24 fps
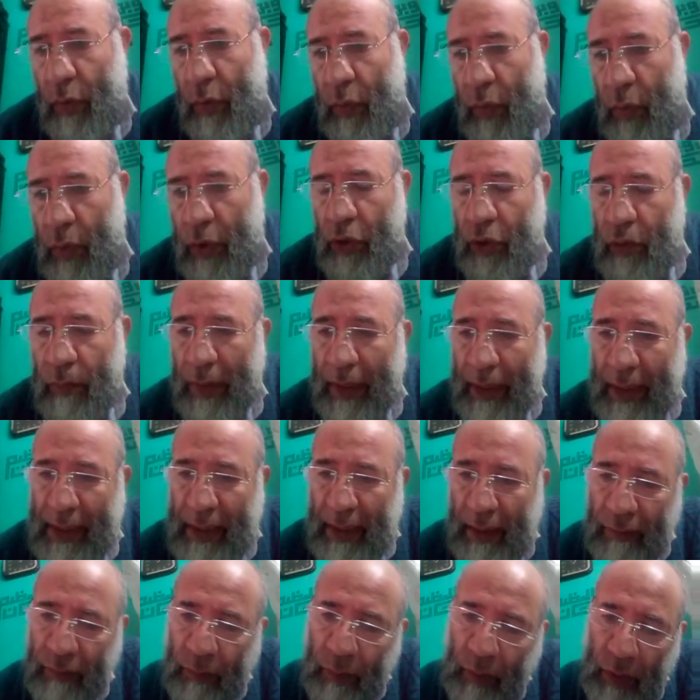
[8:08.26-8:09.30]
When you make
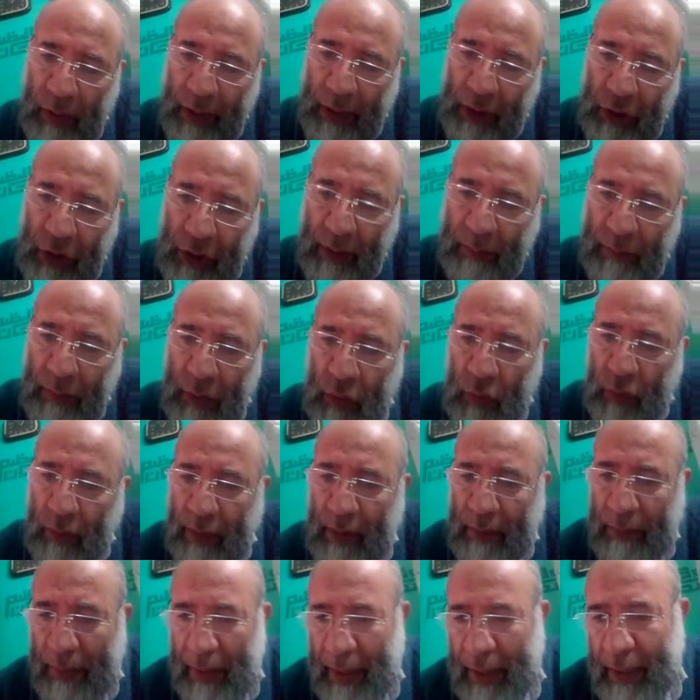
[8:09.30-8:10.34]
self-pollination between
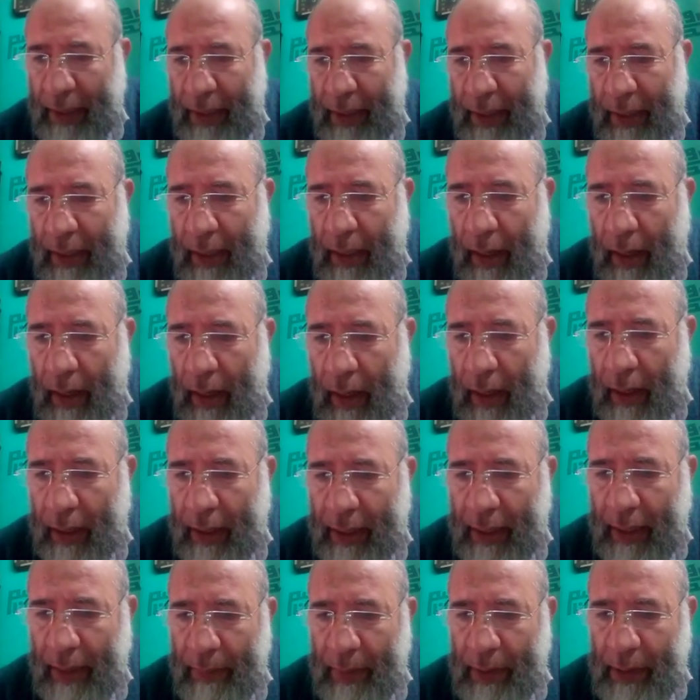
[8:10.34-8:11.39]
the pink R
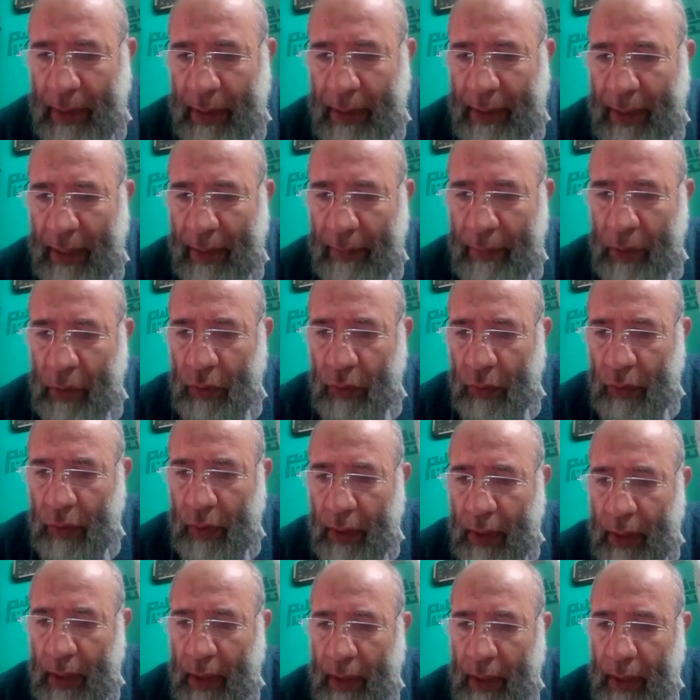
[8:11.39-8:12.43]
capital W
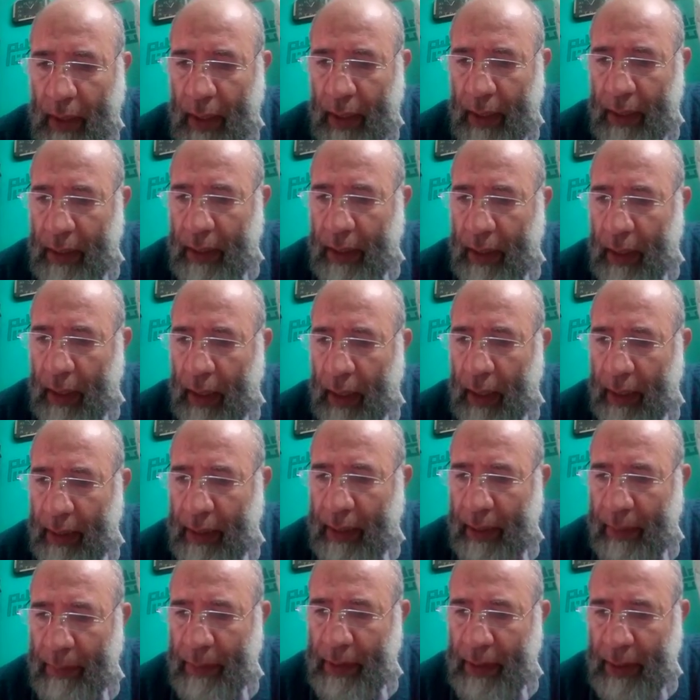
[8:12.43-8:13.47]
and R
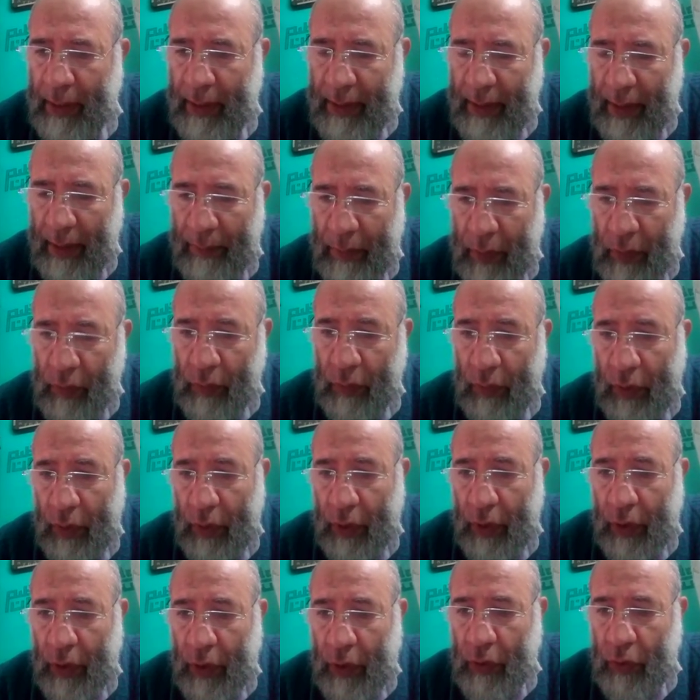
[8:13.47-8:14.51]
capital W,
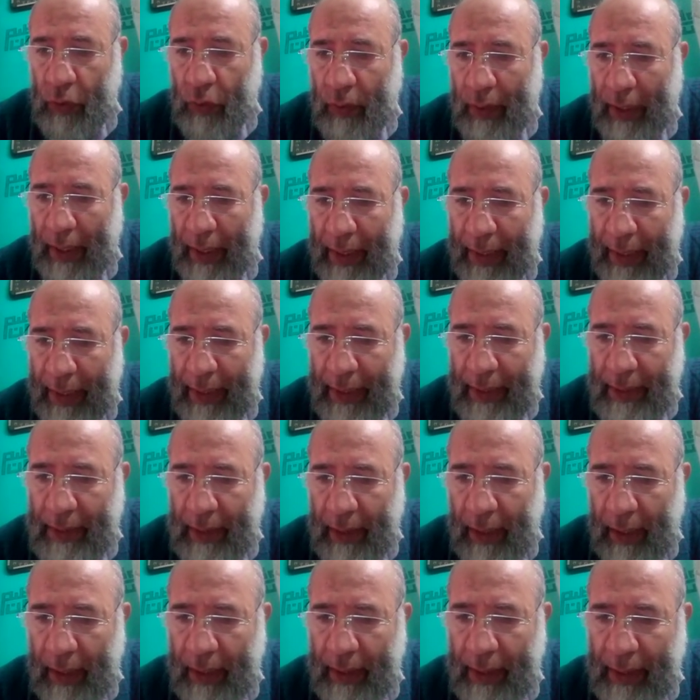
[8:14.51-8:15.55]
you can get
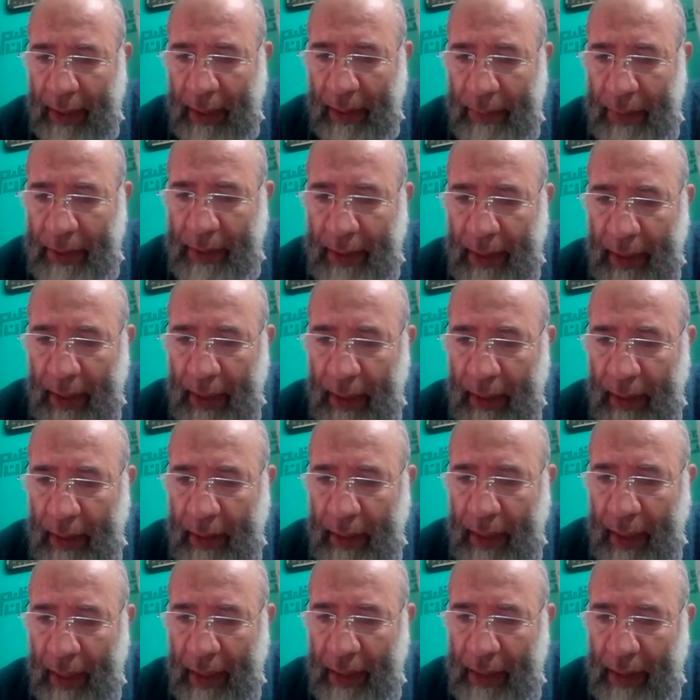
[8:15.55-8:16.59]
R capital
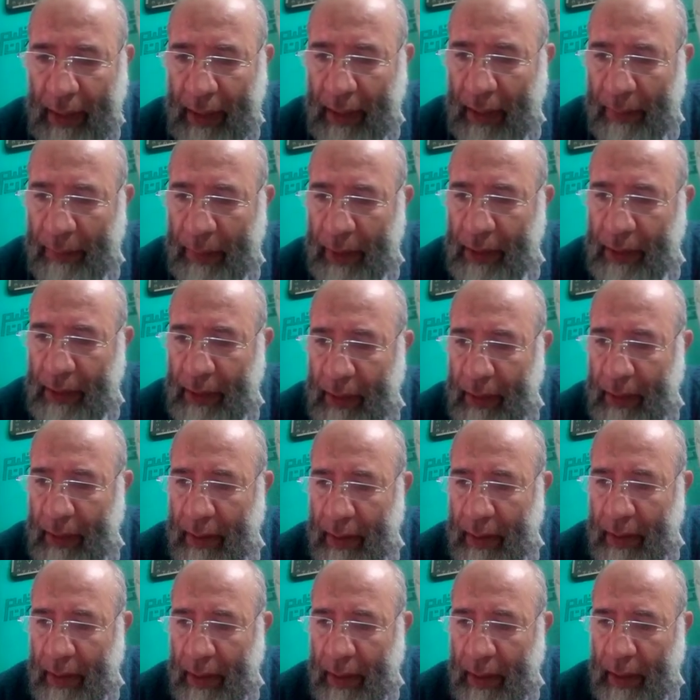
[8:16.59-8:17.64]
as the gamete,
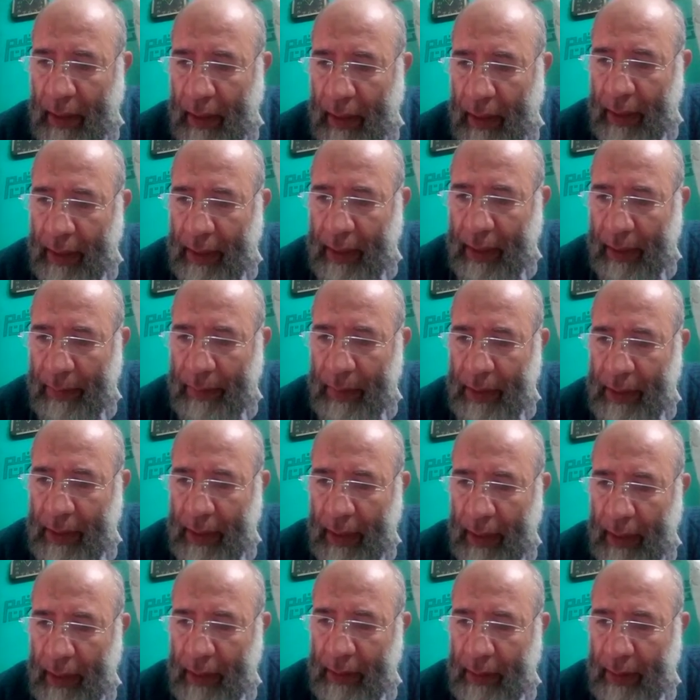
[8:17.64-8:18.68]
R
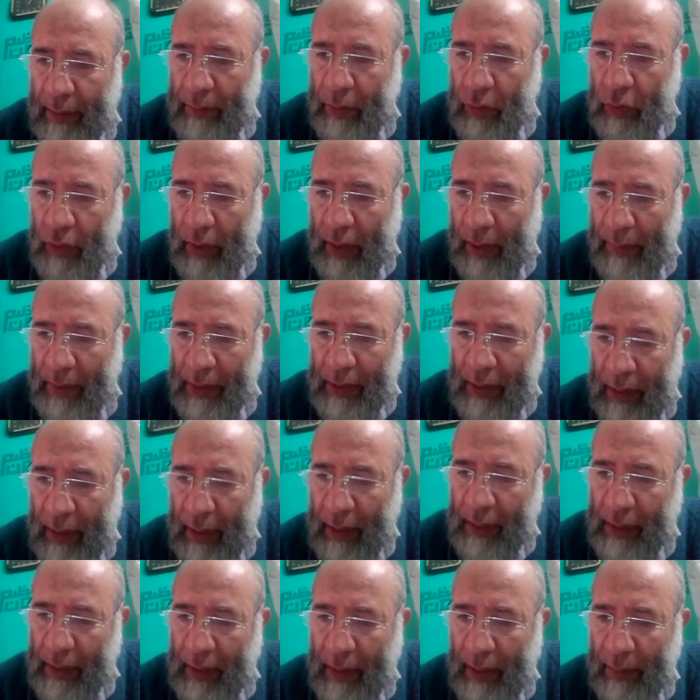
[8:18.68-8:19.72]
capital, W capital
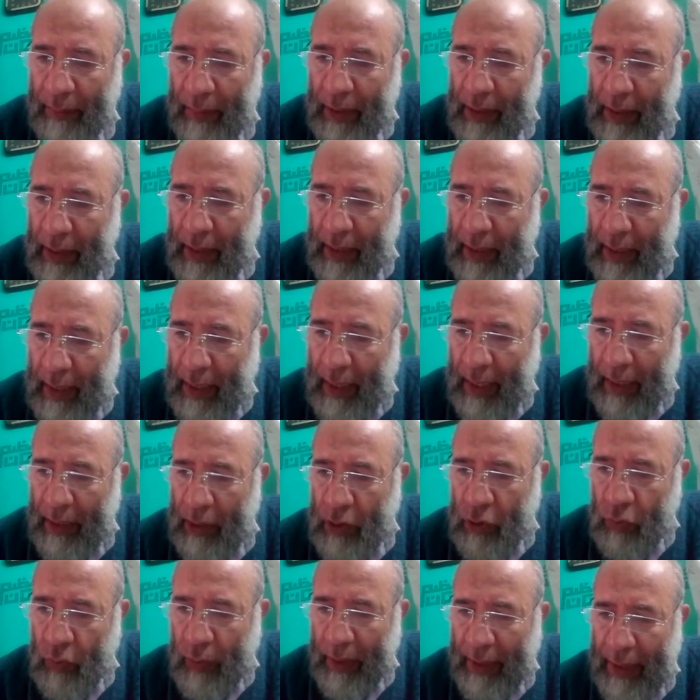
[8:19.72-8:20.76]
as the gamete, and
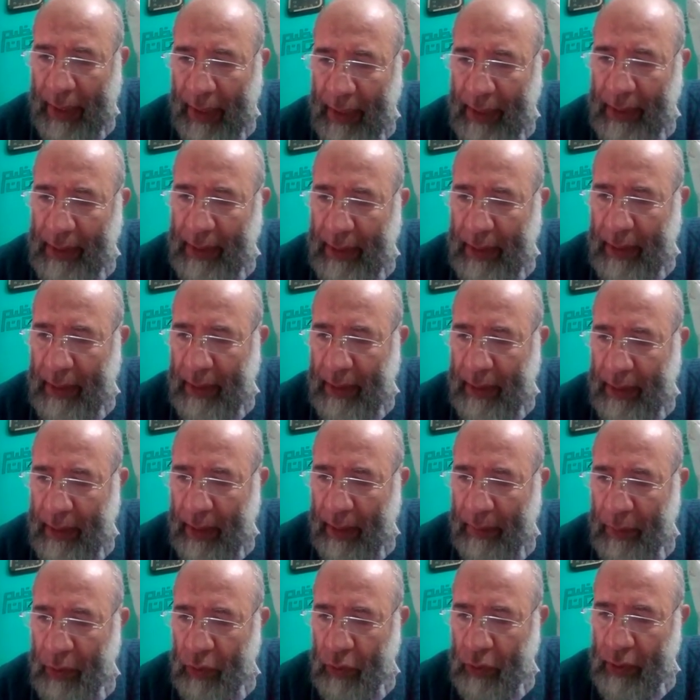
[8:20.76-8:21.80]
you will get
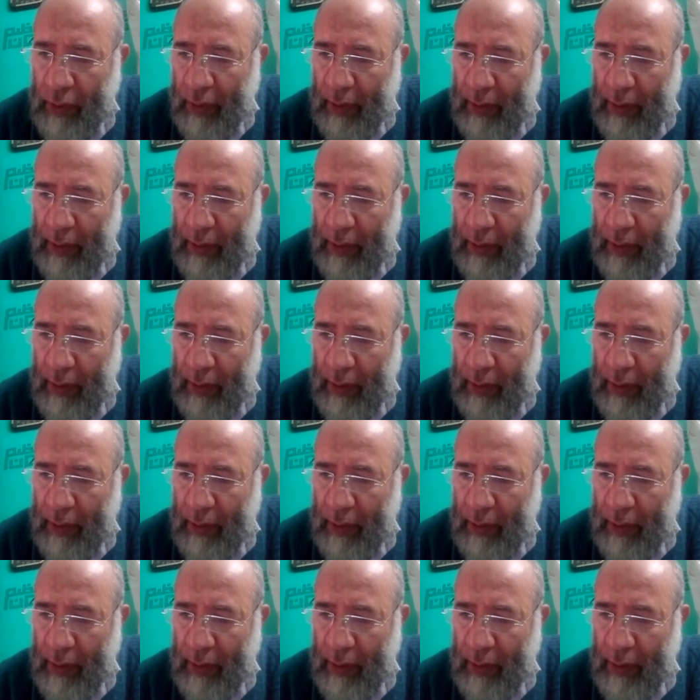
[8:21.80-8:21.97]
W